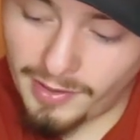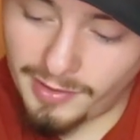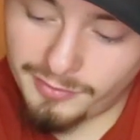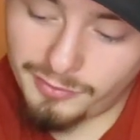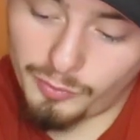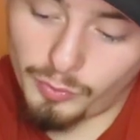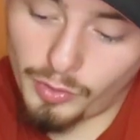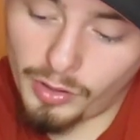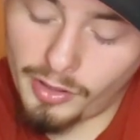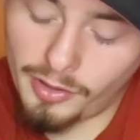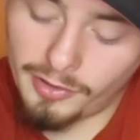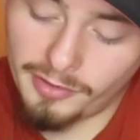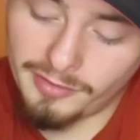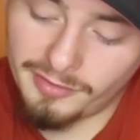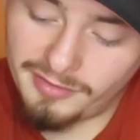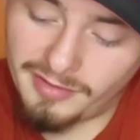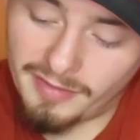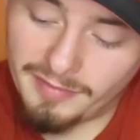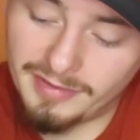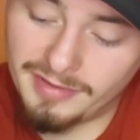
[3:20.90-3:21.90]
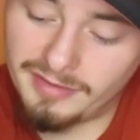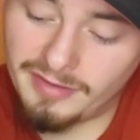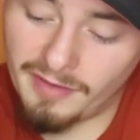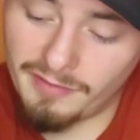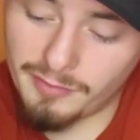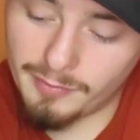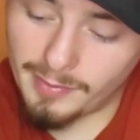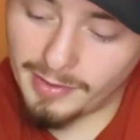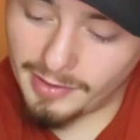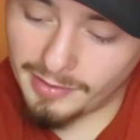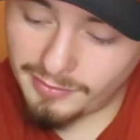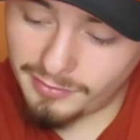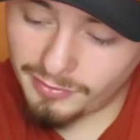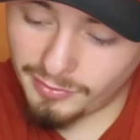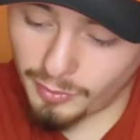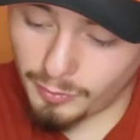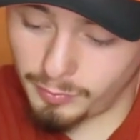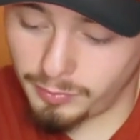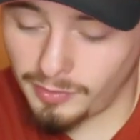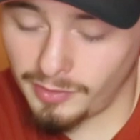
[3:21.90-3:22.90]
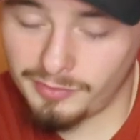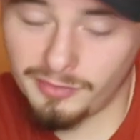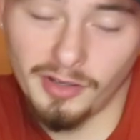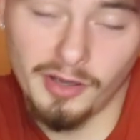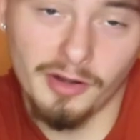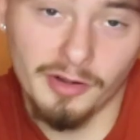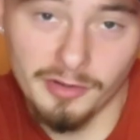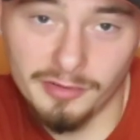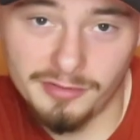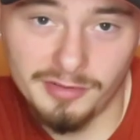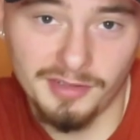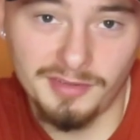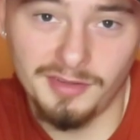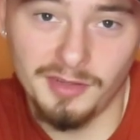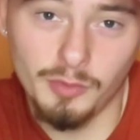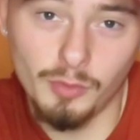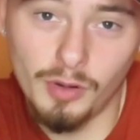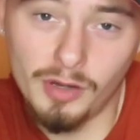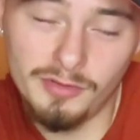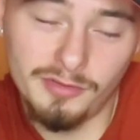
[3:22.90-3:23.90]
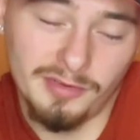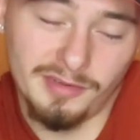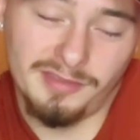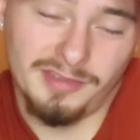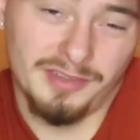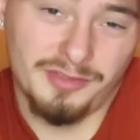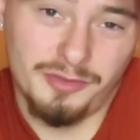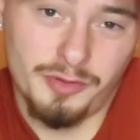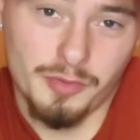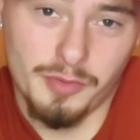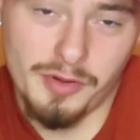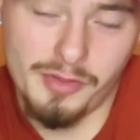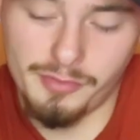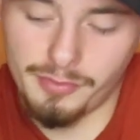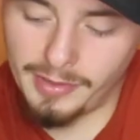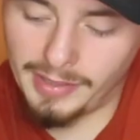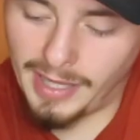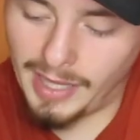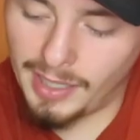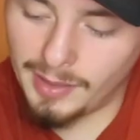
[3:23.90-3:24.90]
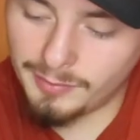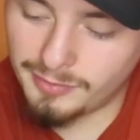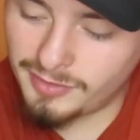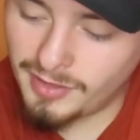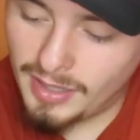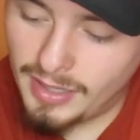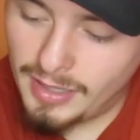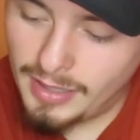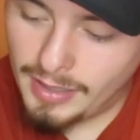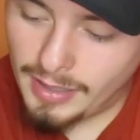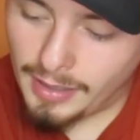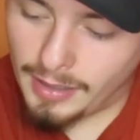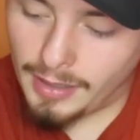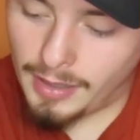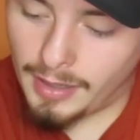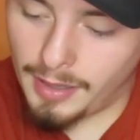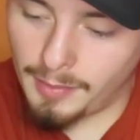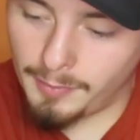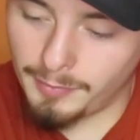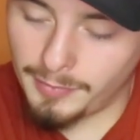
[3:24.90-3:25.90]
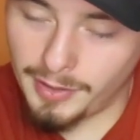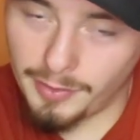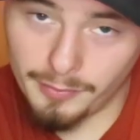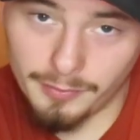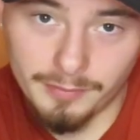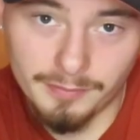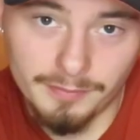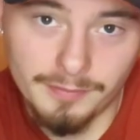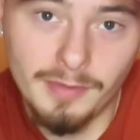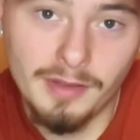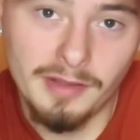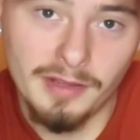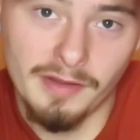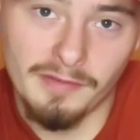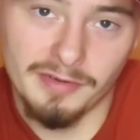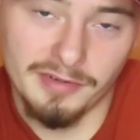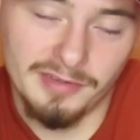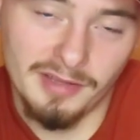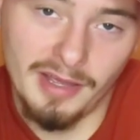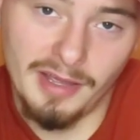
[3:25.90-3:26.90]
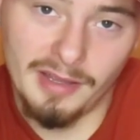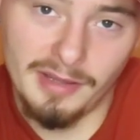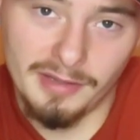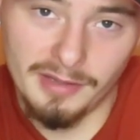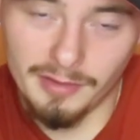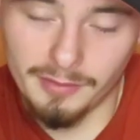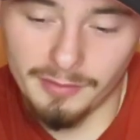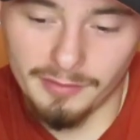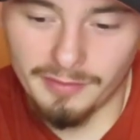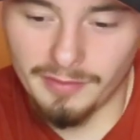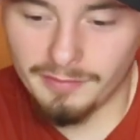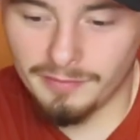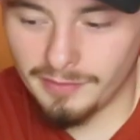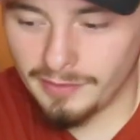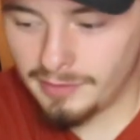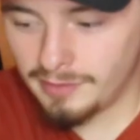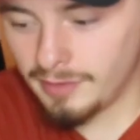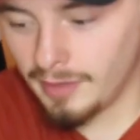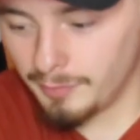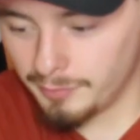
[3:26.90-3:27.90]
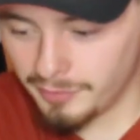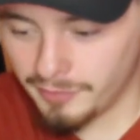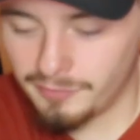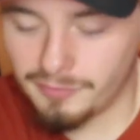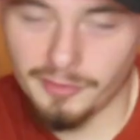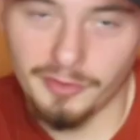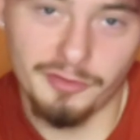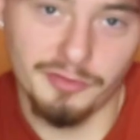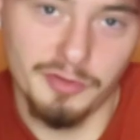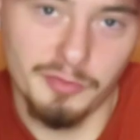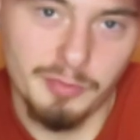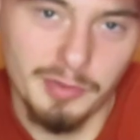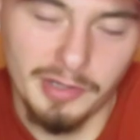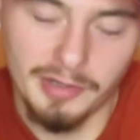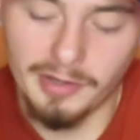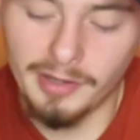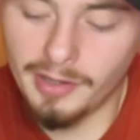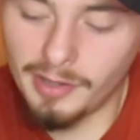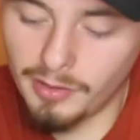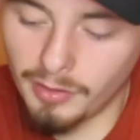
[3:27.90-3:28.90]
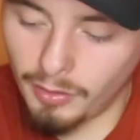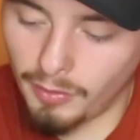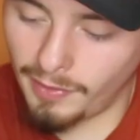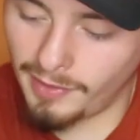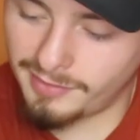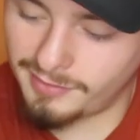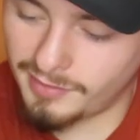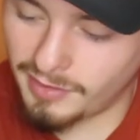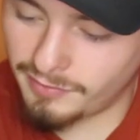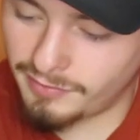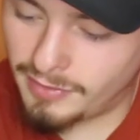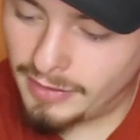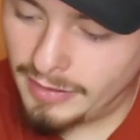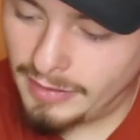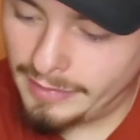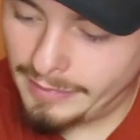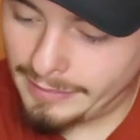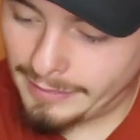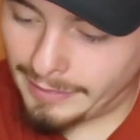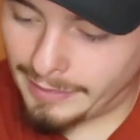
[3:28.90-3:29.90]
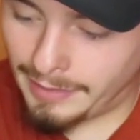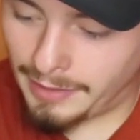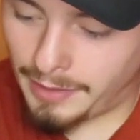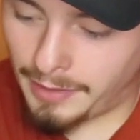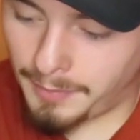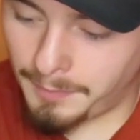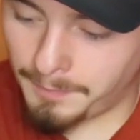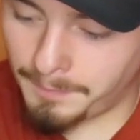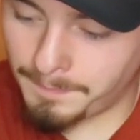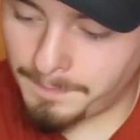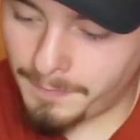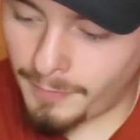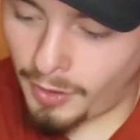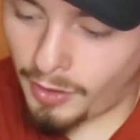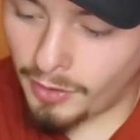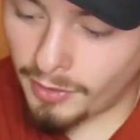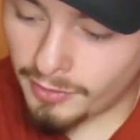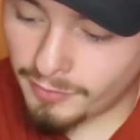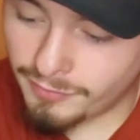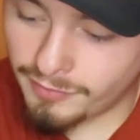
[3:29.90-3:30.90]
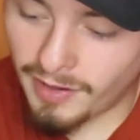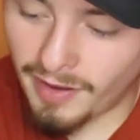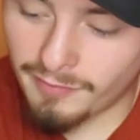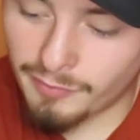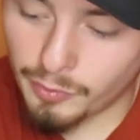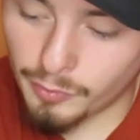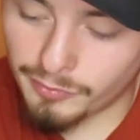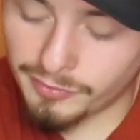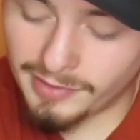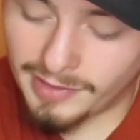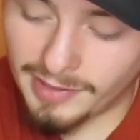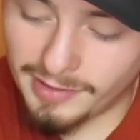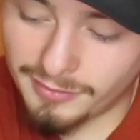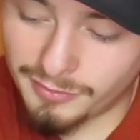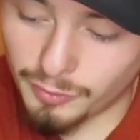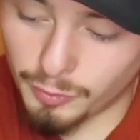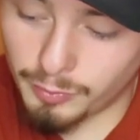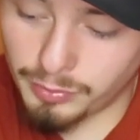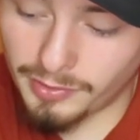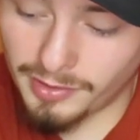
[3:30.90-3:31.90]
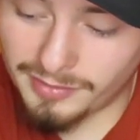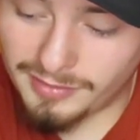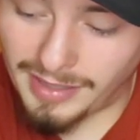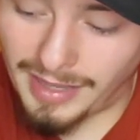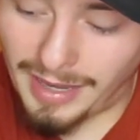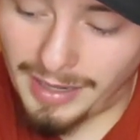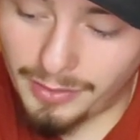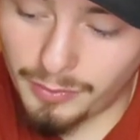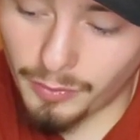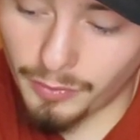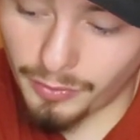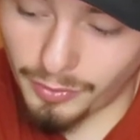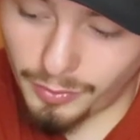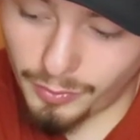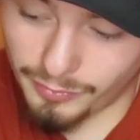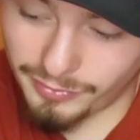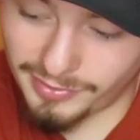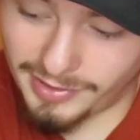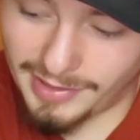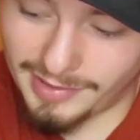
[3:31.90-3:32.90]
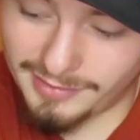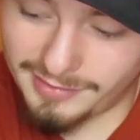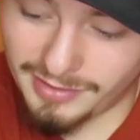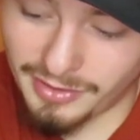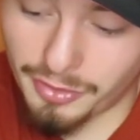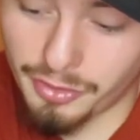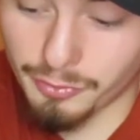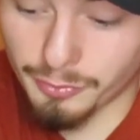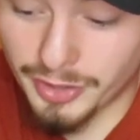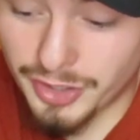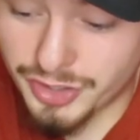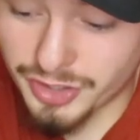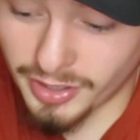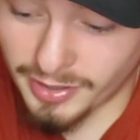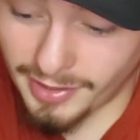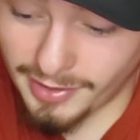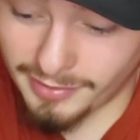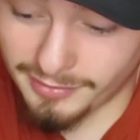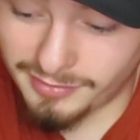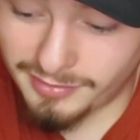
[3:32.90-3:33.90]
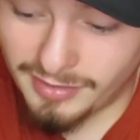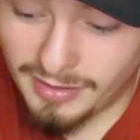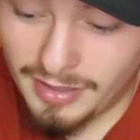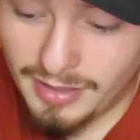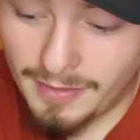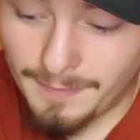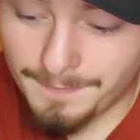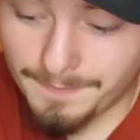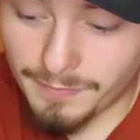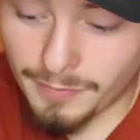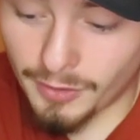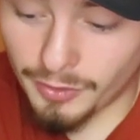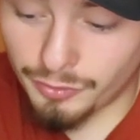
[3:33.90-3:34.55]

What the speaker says: 2,177 minutes, so plus 161, so it's like 2 or 3 games, give or take, if he comes in for just a period, all that stuff. 105 goals against, so plus 8 on the goals against. He had 3 shutouts,